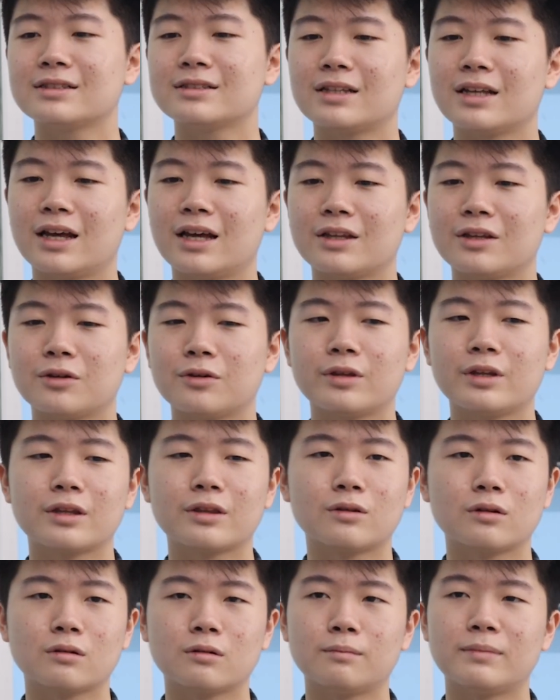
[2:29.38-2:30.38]
is that you
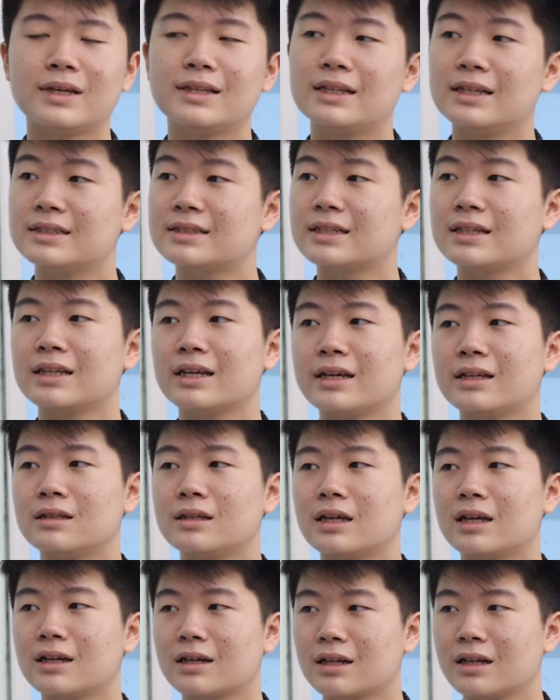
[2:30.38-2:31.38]
need to be decent
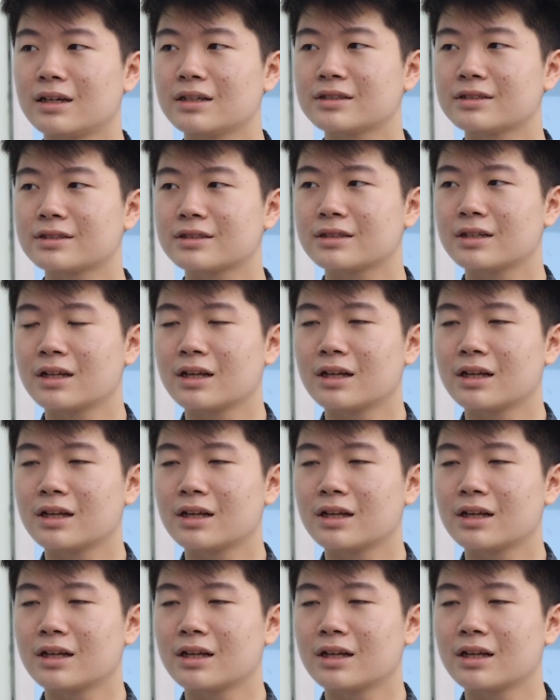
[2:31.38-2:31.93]
in English,